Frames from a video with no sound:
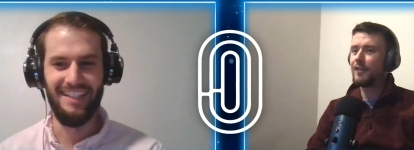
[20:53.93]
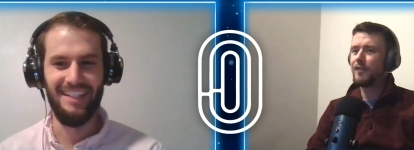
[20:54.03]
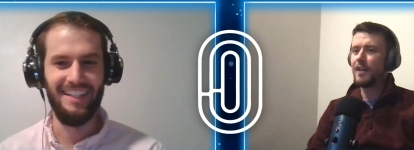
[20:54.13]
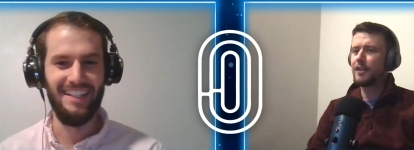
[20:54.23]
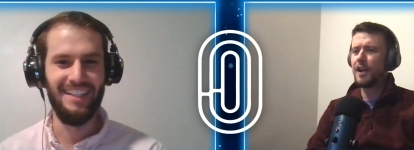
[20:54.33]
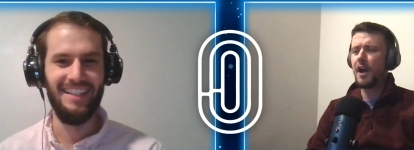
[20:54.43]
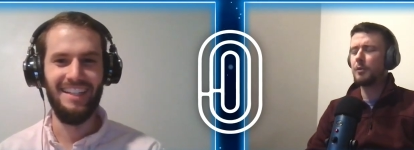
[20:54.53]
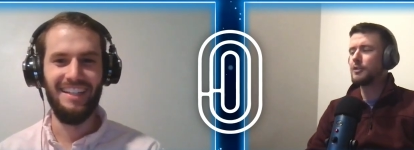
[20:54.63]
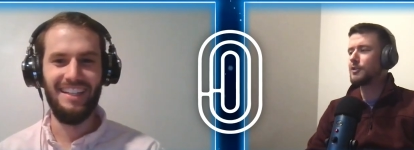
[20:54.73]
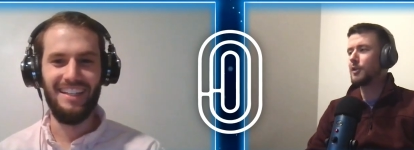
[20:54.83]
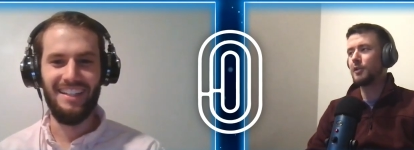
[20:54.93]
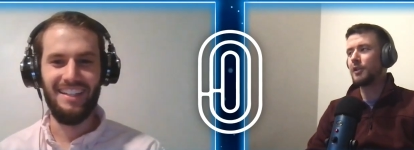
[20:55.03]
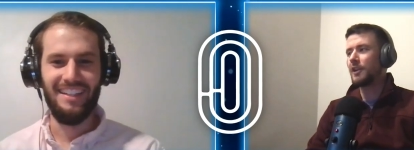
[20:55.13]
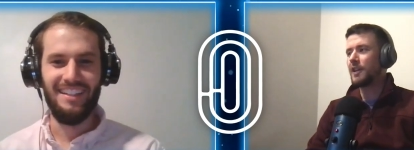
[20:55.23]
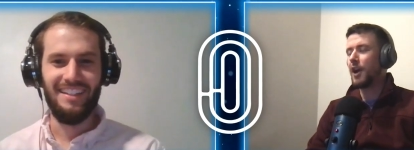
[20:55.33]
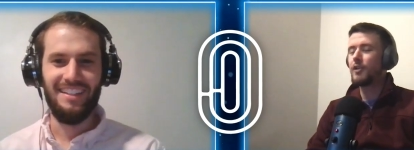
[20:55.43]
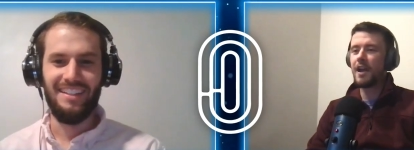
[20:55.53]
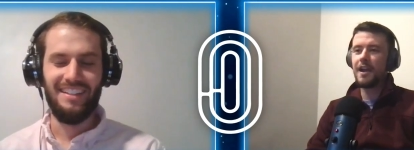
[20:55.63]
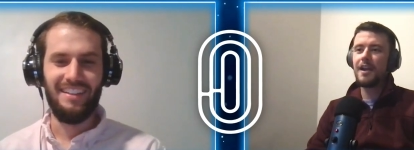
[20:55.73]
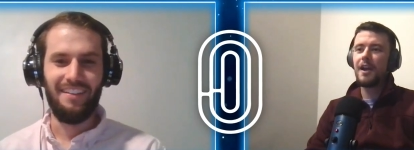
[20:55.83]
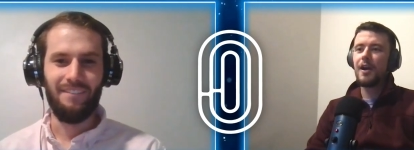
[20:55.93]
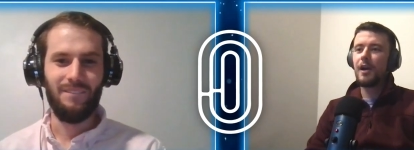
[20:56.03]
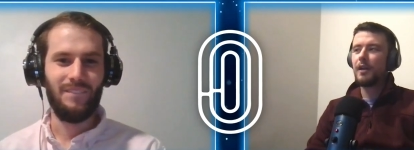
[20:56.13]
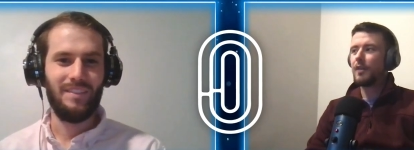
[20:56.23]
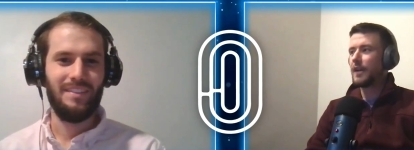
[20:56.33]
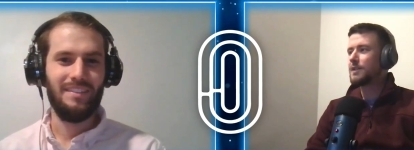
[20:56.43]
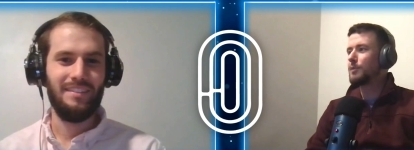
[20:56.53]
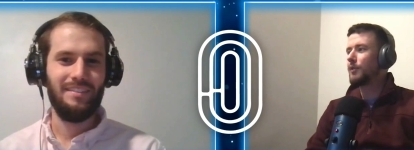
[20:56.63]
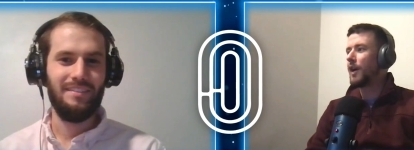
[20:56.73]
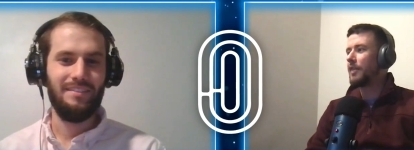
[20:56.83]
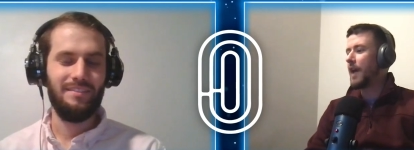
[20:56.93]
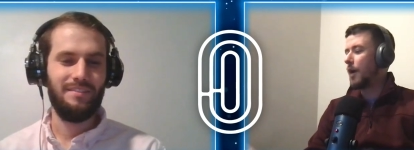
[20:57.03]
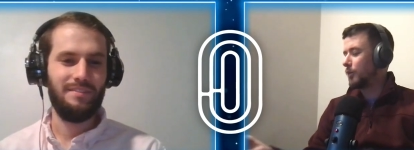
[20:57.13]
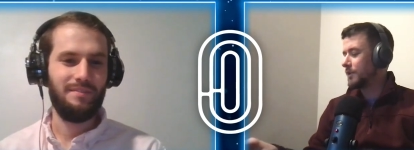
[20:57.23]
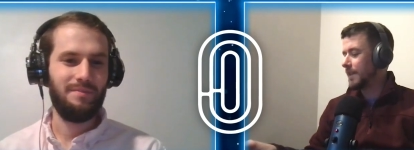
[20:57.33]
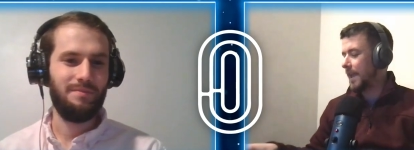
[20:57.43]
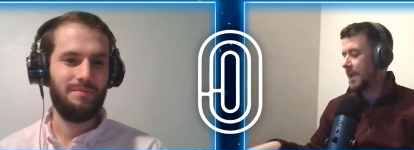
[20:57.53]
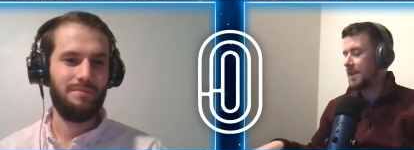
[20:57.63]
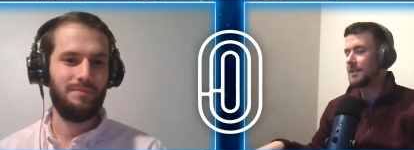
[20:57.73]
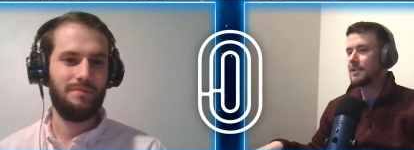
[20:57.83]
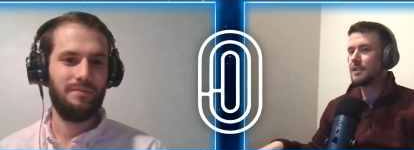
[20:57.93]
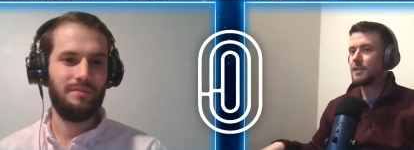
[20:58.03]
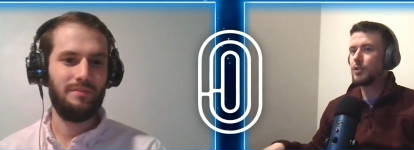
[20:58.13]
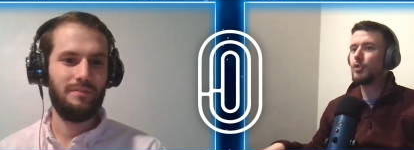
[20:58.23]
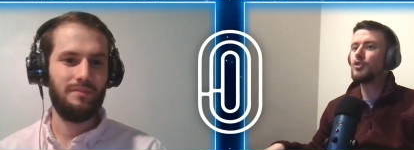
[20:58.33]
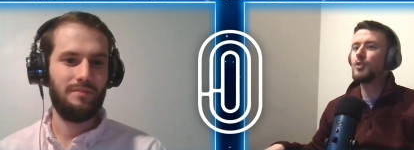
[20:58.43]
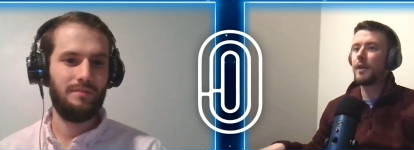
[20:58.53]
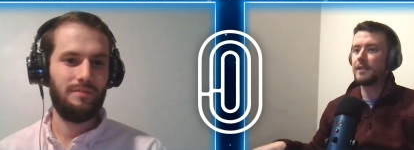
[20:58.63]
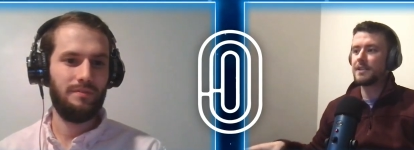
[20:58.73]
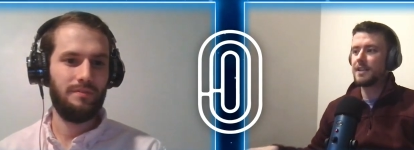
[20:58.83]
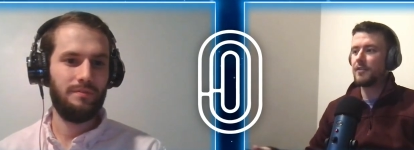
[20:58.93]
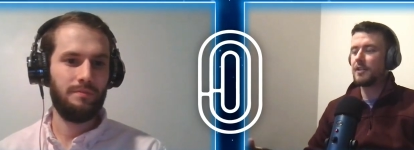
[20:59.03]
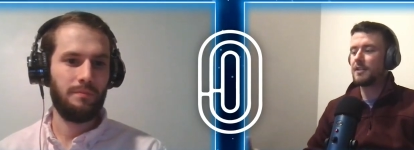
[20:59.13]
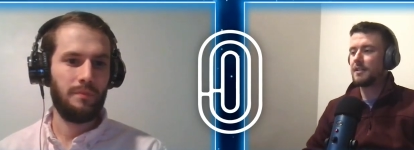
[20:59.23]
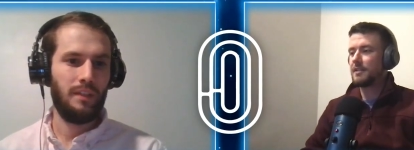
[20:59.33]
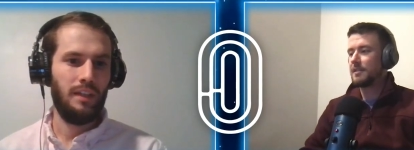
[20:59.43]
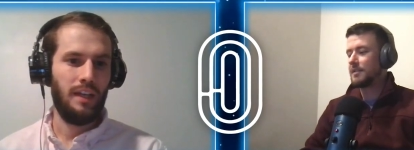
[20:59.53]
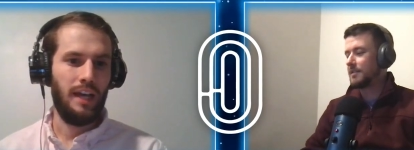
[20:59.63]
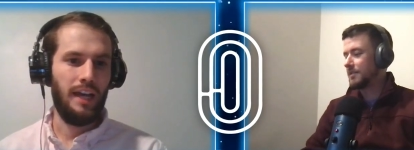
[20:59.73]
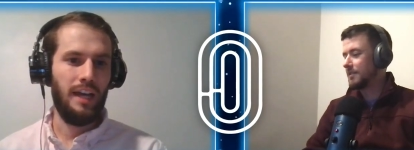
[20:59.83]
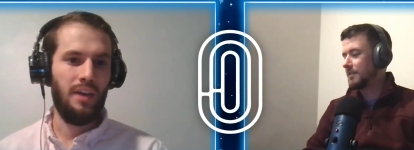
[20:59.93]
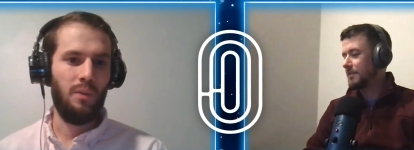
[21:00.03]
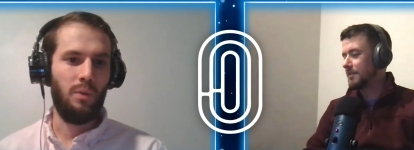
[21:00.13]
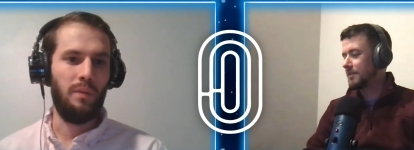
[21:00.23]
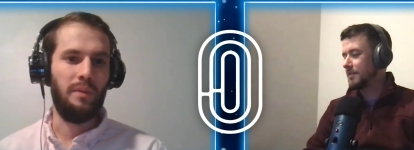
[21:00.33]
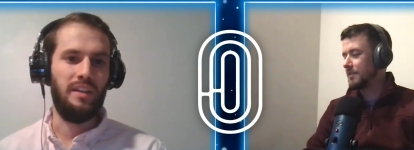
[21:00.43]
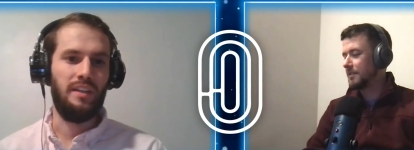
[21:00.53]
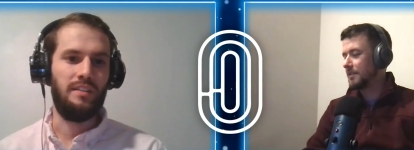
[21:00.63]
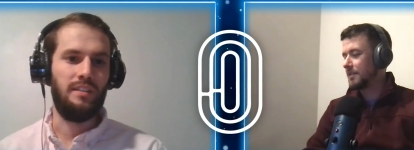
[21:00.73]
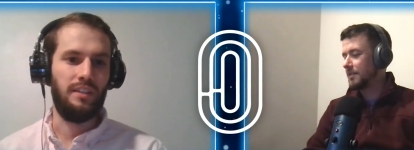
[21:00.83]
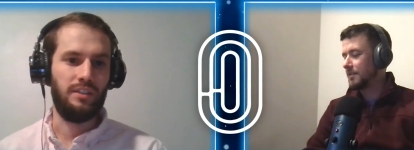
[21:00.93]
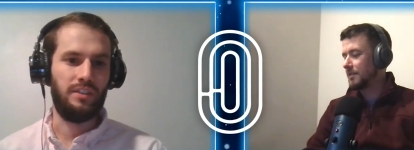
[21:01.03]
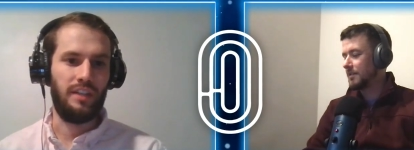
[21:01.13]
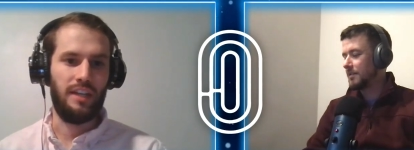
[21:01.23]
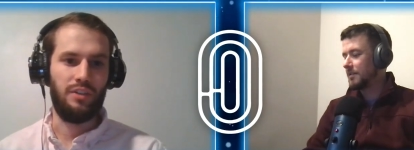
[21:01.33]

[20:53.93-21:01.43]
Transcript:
Speaker 1: Fet Lagat was so good at that. Okay, let's move on. That was eight. Who did you have at seven?
Speaker 2: I had Wilma Nielsen